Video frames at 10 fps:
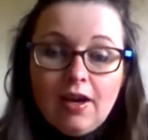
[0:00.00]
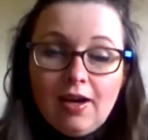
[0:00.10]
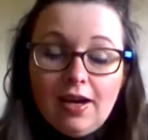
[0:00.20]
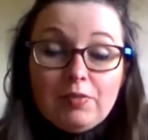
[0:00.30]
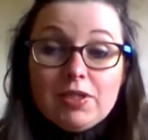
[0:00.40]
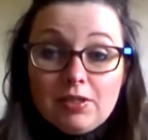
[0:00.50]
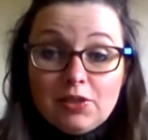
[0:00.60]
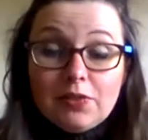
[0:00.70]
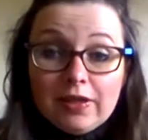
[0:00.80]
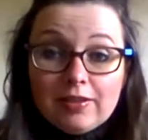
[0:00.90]
I'm still
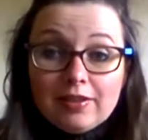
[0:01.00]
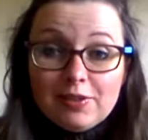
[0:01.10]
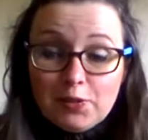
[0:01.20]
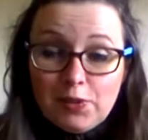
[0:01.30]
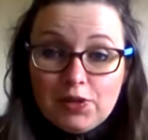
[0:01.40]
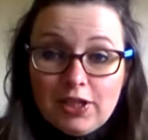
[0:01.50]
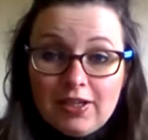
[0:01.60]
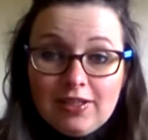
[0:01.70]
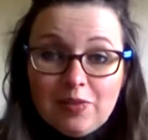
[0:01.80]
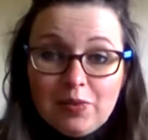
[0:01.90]
doing the
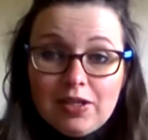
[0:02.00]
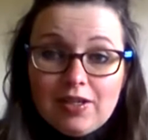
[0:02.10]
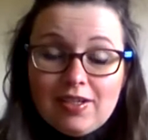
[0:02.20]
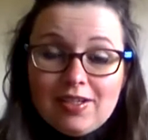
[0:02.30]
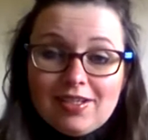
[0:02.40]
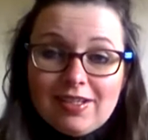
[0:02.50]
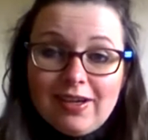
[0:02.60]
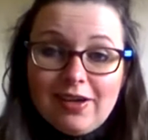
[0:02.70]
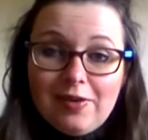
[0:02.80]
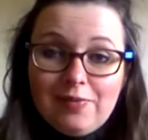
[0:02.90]
swatching because
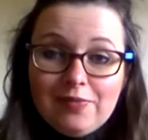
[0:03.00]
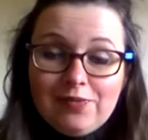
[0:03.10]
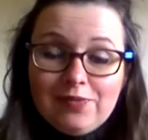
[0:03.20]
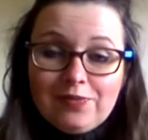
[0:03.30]
10